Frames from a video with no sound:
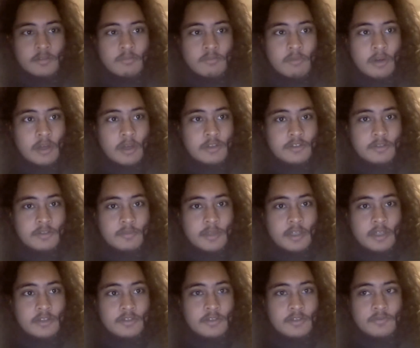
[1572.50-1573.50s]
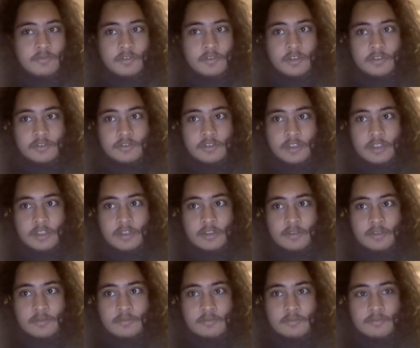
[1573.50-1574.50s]
Surprised I managed to finish
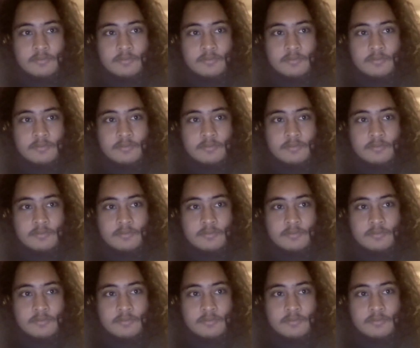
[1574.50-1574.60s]
that.